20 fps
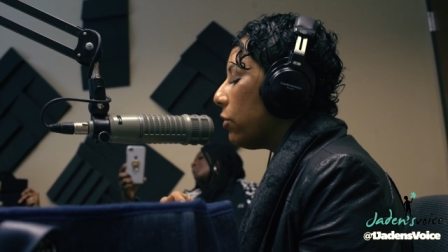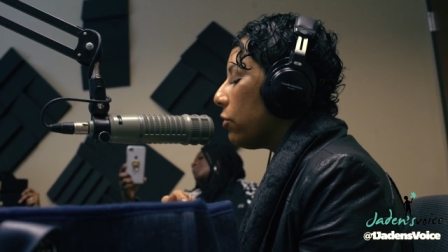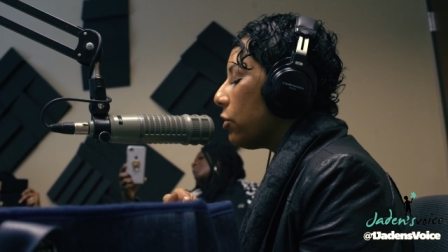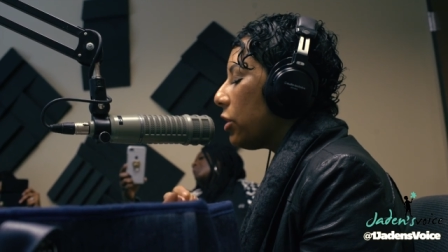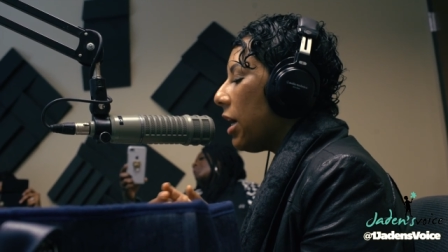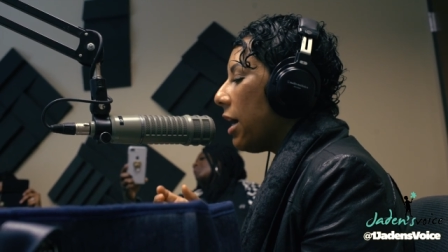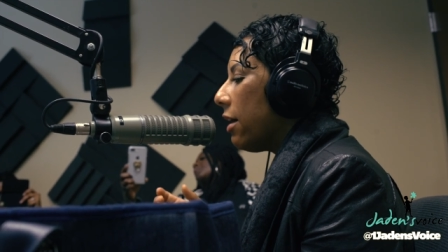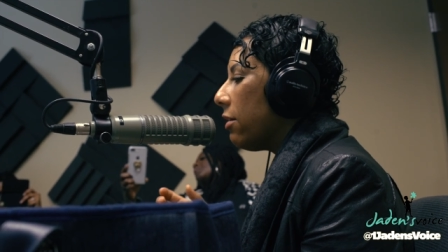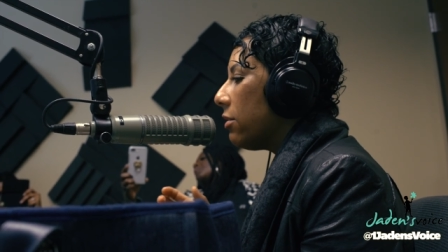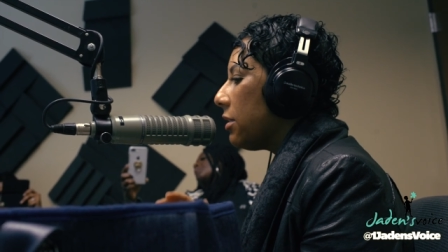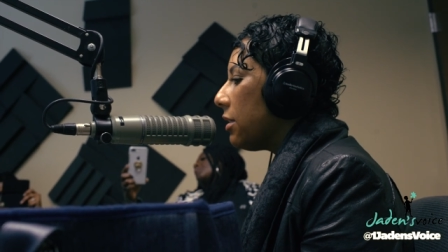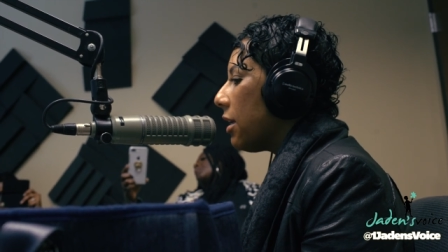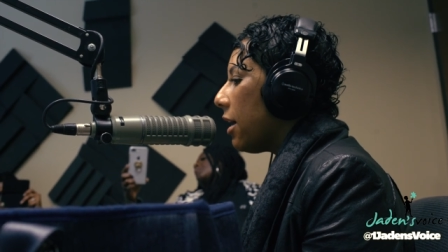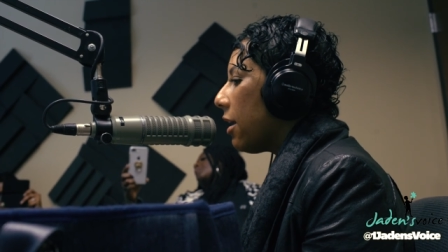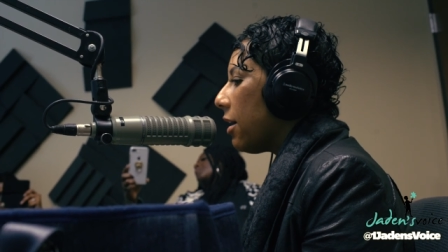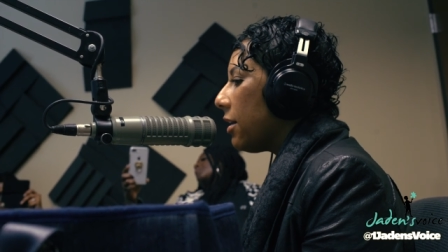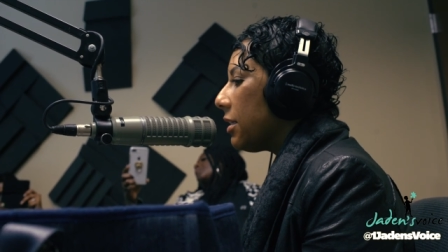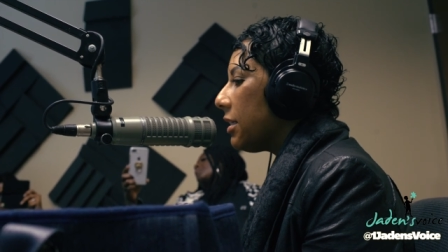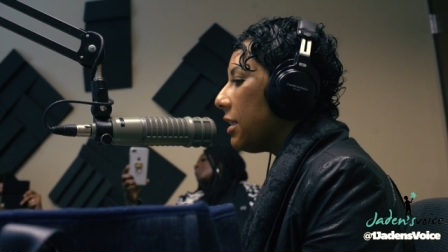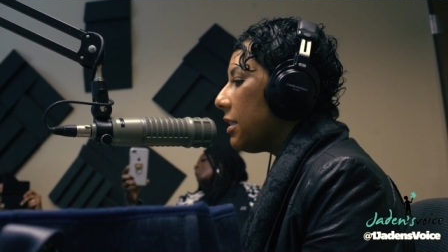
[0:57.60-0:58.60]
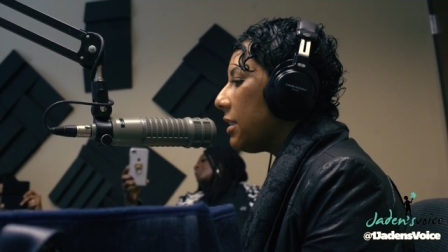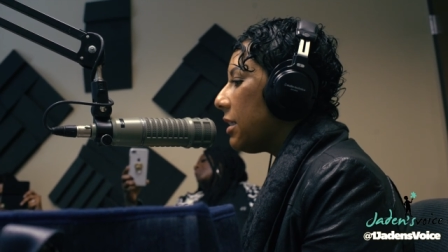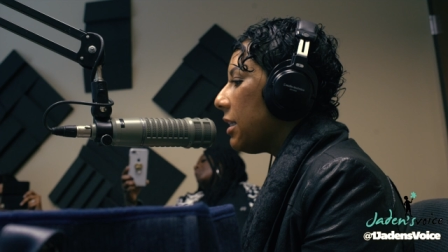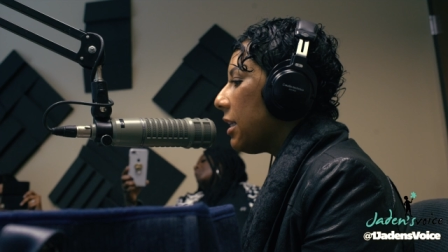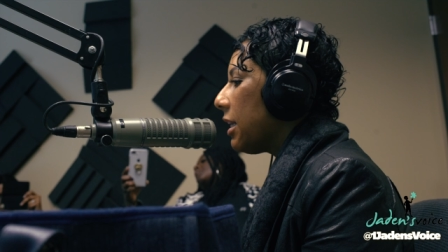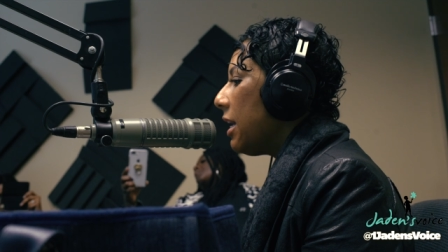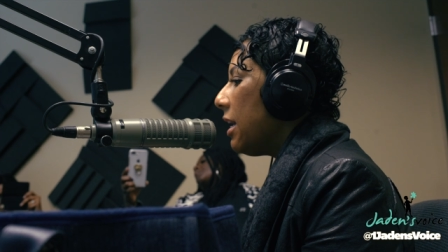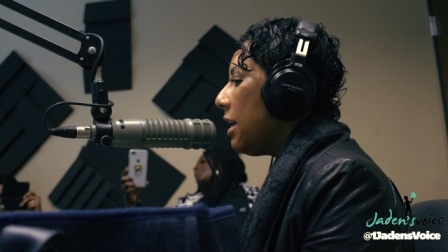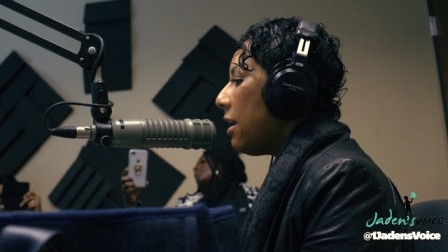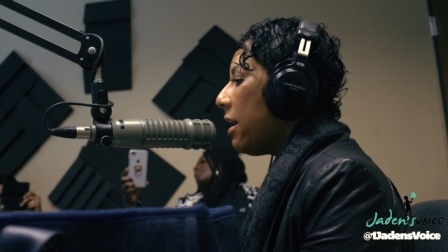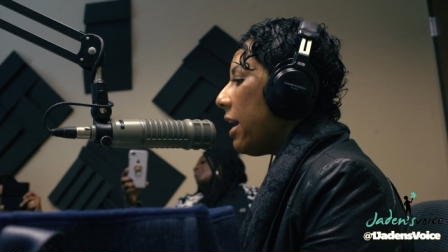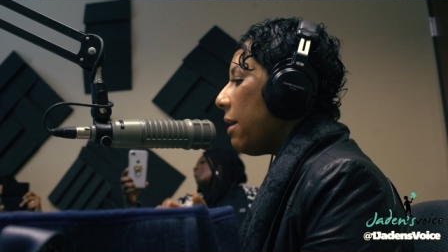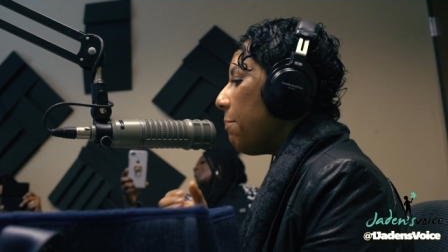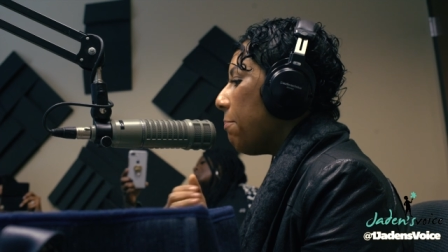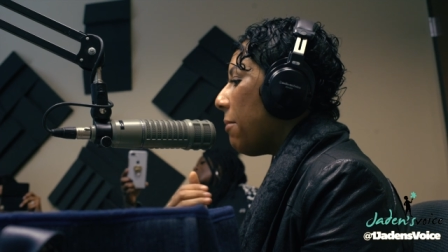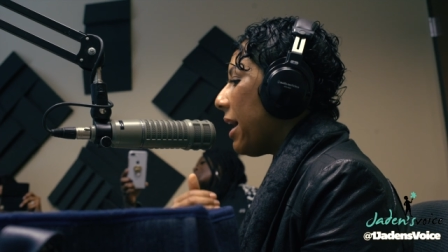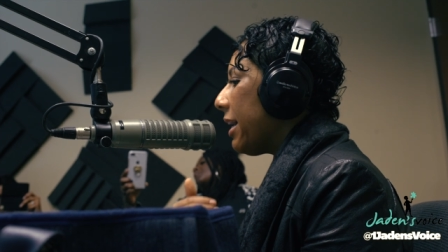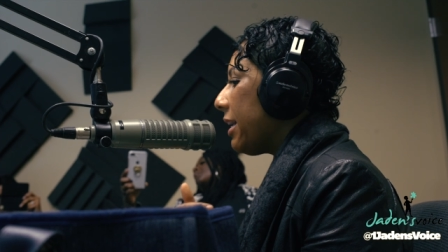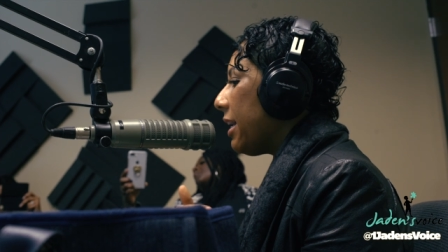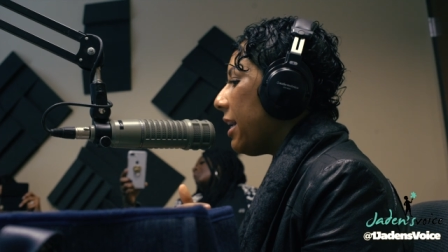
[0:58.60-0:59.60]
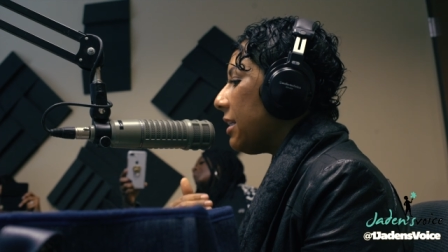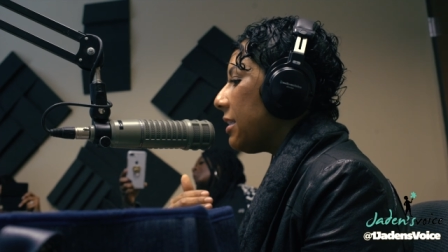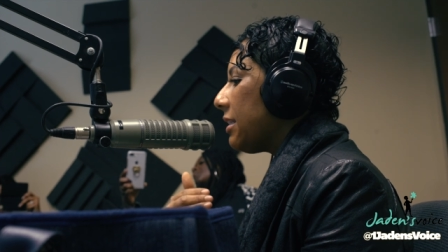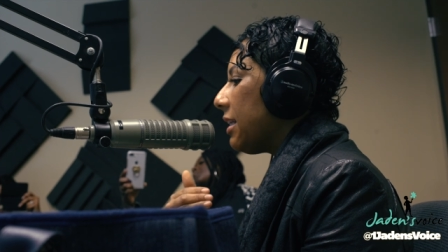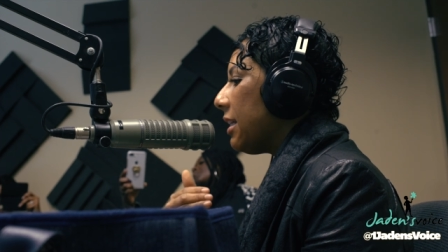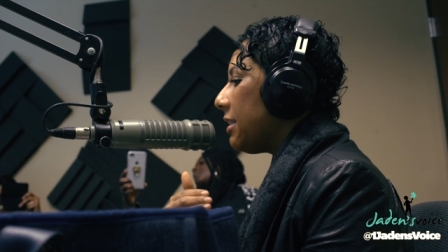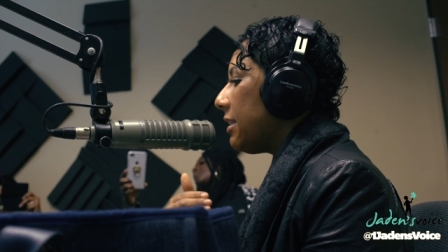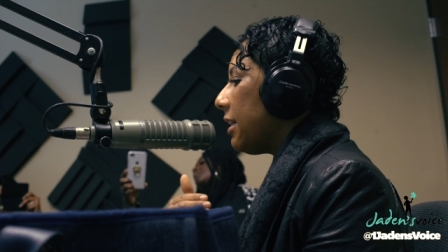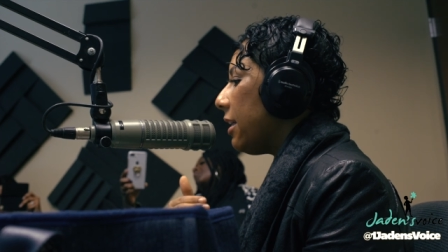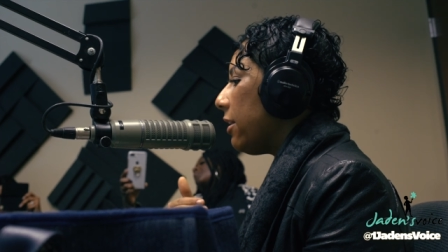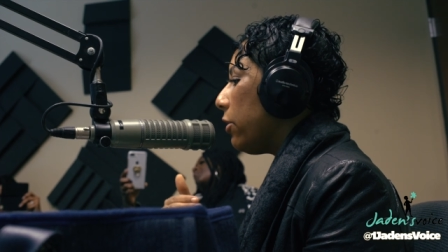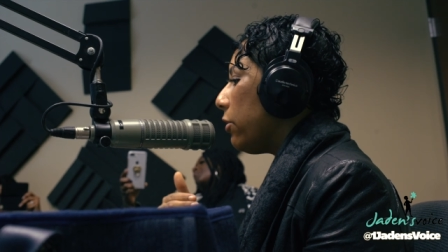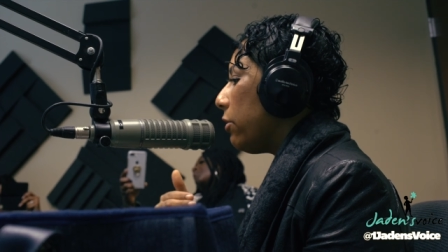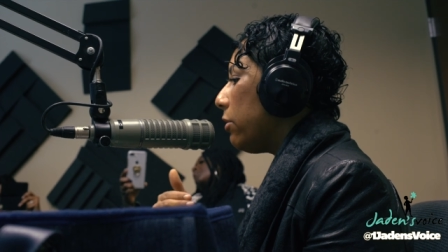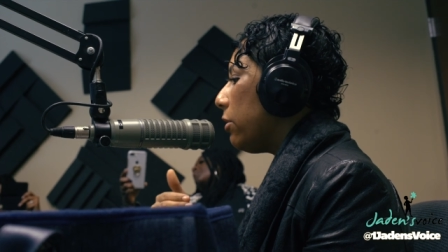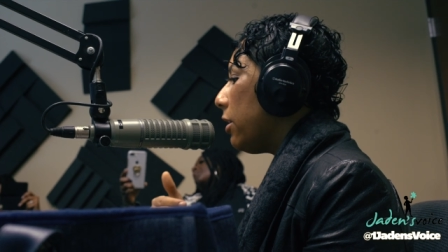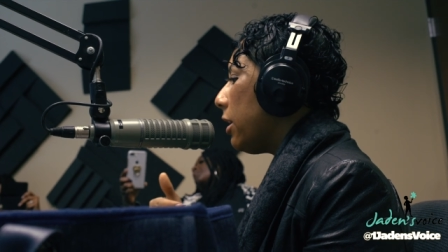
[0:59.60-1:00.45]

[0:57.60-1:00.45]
your child's not autistic. In my case, they say,